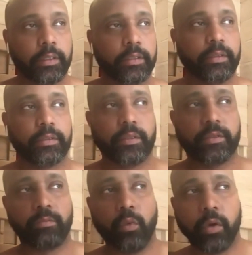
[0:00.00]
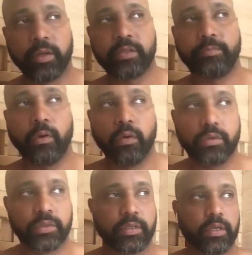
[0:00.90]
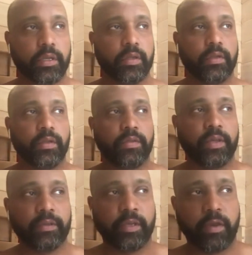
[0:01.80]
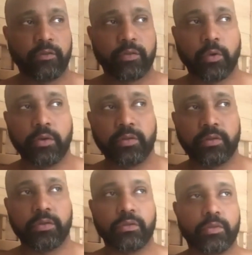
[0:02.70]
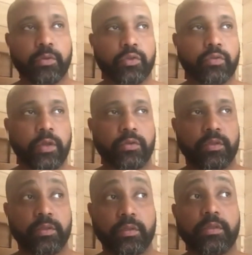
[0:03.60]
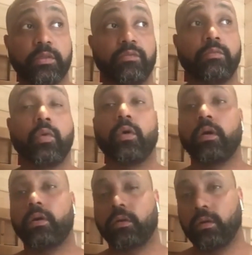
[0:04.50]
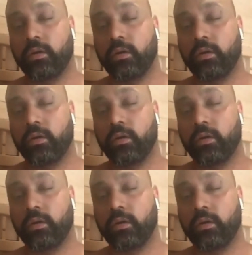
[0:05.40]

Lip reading: is more exposed than the average person to spiritual energies. It is even more